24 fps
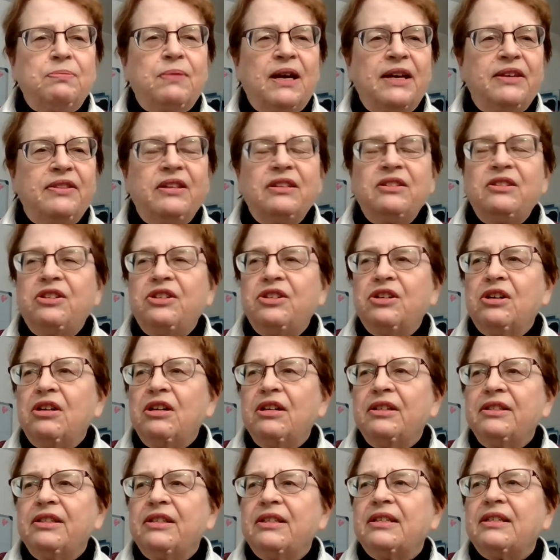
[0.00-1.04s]
by the
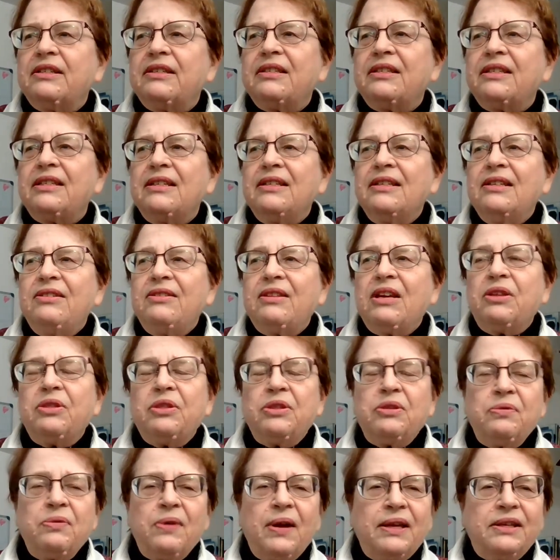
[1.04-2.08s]
darkness that
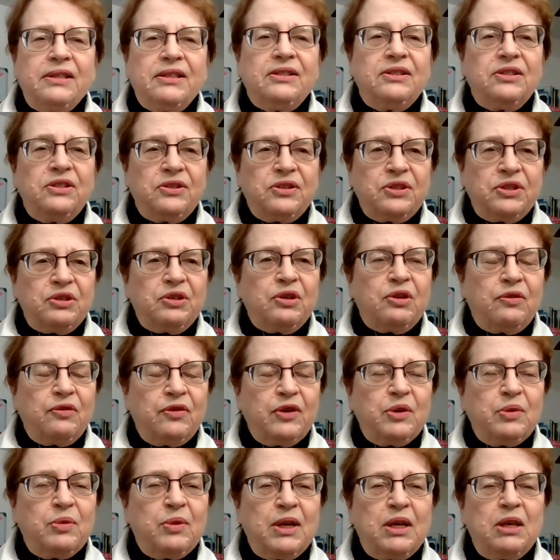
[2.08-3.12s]
threatens to
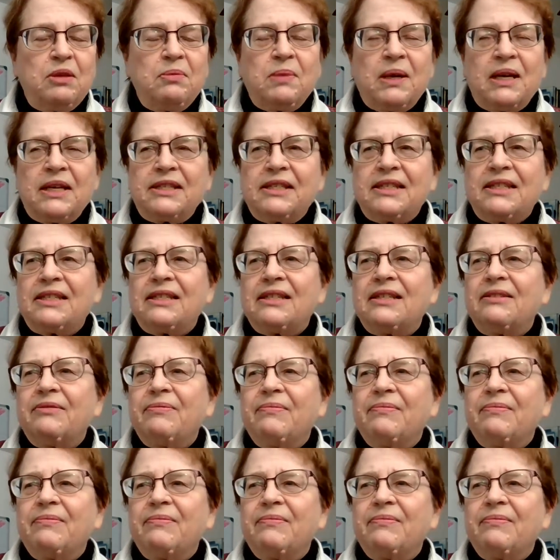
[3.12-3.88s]
overwhelm us.